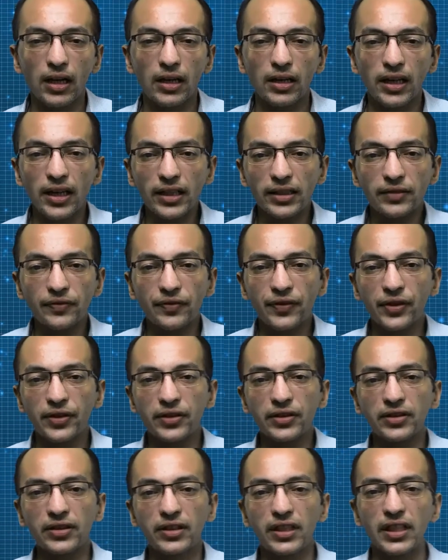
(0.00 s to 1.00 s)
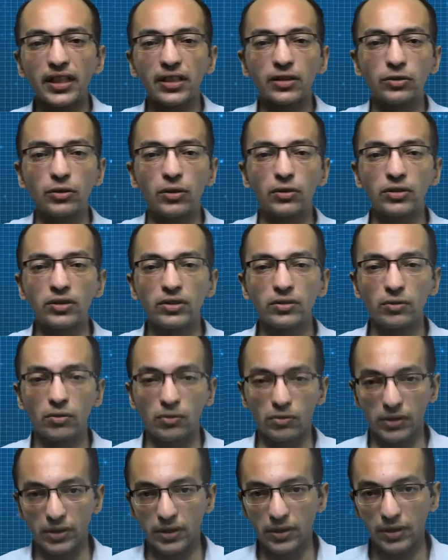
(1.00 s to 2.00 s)
Let's first tell a short
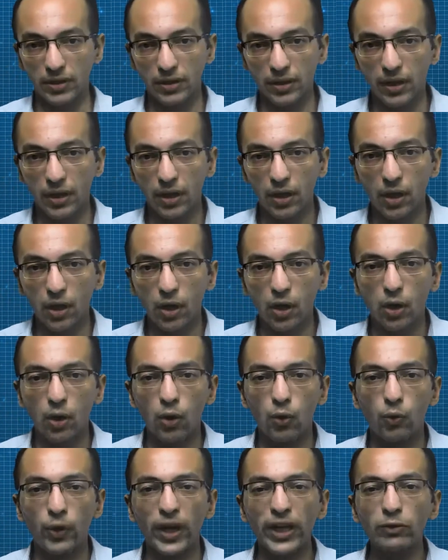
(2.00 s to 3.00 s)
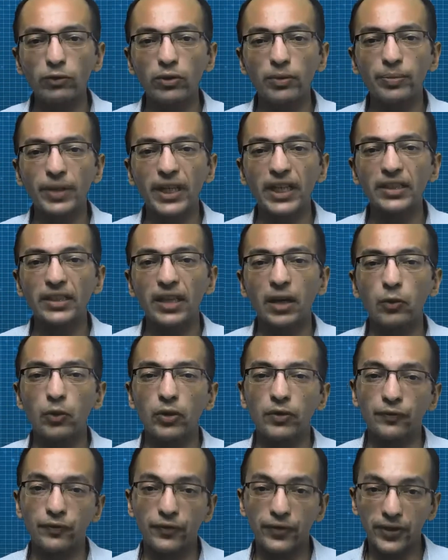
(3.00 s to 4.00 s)
story. When we built
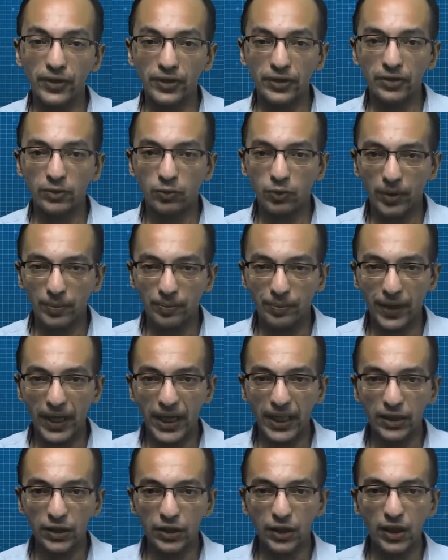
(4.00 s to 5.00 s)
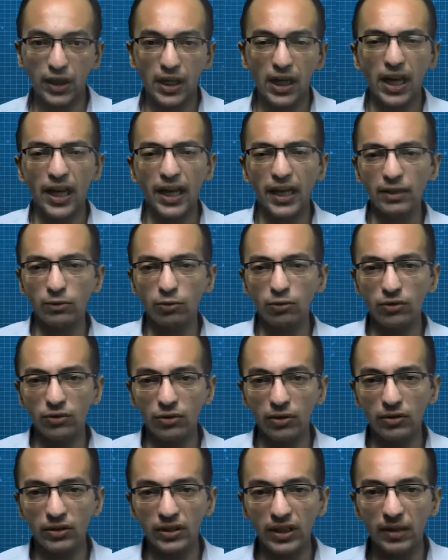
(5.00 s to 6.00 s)
our first web page, it was
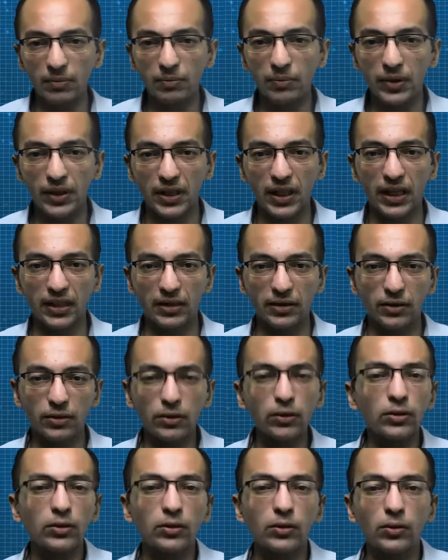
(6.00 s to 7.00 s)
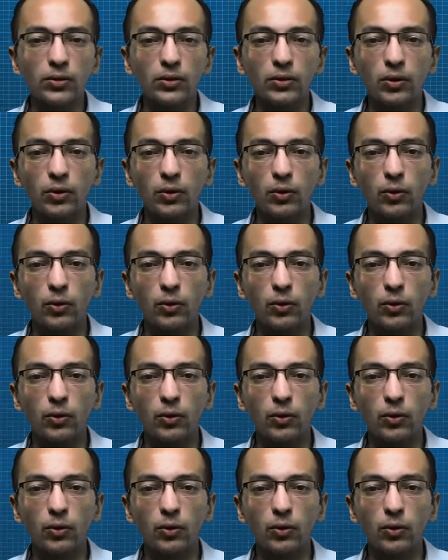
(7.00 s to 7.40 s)
so simple and so cute.